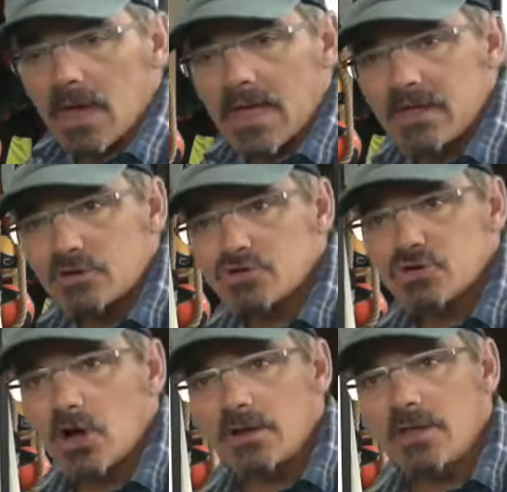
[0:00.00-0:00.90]
anchor
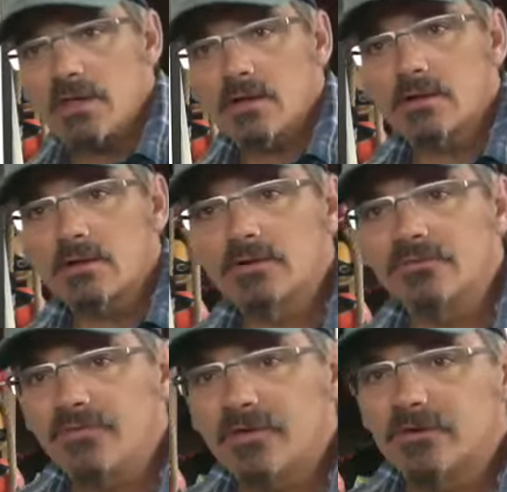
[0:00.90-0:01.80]
chart here on
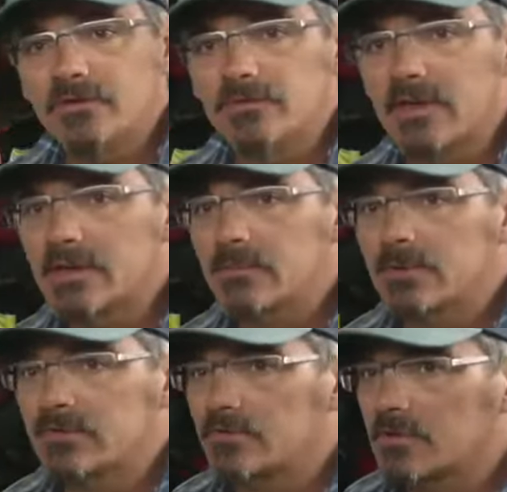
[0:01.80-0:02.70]
figurative
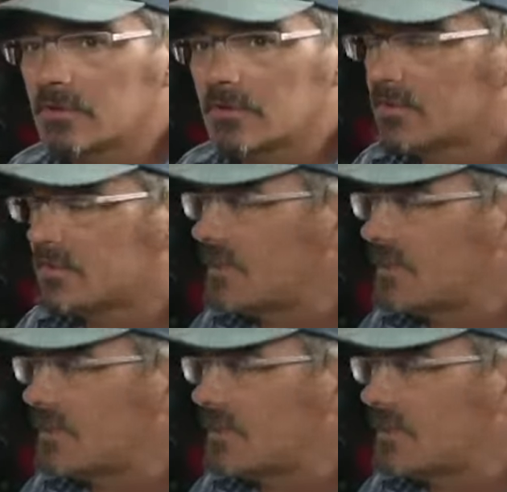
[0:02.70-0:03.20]
language, and the